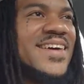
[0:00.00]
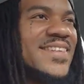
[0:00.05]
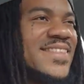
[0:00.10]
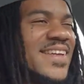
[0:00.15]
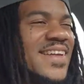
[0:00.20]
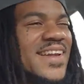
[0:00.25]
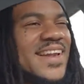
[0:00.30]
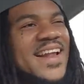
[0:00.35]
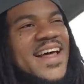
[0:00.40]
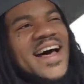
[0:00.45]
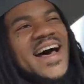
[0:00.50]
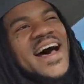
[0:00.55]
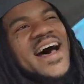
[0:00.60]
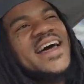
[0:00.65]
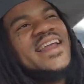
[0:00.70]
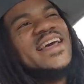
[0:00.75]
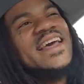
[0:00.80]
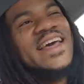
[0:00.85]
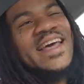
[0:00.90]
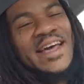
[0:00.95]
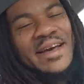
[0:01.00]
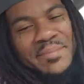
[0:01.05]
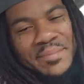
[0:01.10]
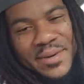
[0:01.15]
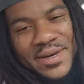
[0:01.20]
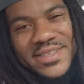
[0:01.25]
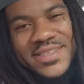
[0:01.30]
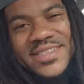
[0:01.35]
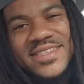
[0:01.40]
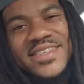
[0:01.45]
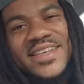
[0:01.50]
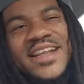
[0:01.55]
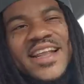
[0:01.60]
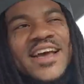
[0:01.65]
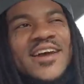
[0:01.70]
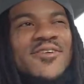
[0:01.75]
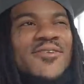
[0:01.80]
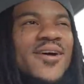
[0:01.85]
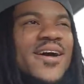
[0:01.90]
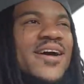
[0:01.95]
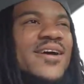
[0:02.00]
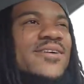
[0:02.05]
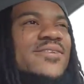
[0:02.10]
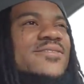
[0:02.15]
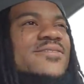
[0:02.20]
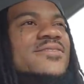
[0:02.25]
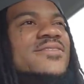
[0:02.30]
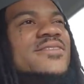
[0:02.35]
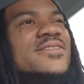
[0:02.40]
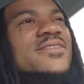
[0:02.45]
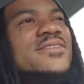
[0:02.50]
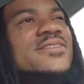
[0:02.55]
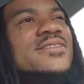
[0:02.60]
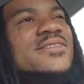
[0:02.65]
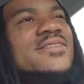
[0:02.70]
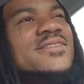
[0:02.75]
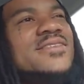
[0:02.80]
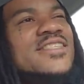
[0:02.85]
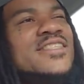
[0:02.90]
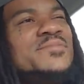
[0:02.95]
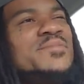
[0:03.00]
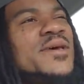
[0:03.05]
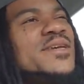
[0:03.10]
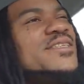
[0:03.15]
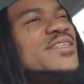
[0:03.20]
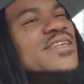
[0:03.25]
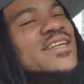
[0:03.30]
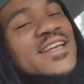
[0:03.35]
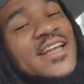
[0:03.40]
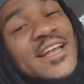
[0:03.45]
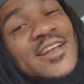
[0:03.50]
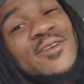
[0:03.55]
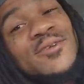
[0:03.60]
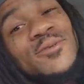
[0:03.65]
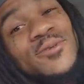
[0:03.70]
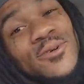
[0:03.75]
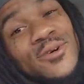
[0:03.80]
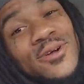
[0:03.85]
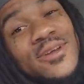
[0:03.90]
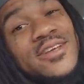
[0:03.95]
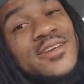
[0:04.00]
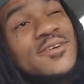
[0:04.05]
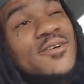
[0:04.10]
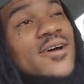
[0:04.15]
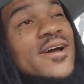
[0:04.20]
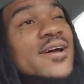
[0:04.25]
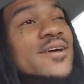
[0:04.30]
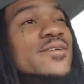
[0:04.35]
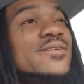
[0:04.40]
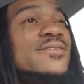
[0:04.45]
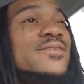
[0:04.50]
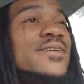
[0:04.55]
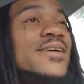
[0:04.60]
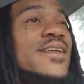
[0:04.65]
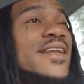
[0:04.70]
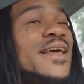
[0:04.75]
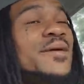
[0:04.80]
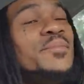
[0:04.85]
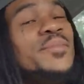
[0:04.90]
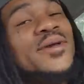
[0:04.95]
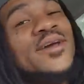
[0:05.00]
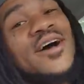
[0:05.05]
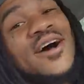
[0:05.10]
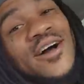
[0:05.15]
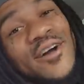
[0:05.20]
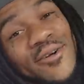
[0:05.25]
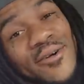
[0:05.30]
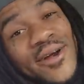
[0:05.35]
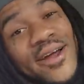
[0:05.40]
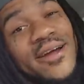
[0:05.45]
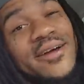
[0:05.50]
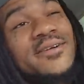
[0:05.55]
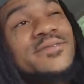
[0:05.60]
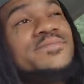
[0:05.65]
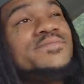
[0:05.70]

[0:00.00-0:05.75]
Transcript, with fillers: There's a lot of head busters in that ground, especially in that New Orleans ground, in that BR ground.